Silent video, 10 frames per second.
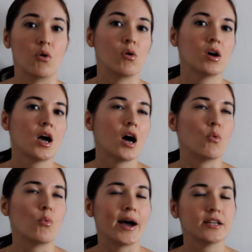or
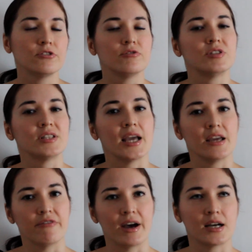why do you
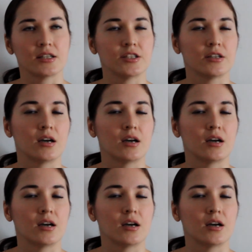say that?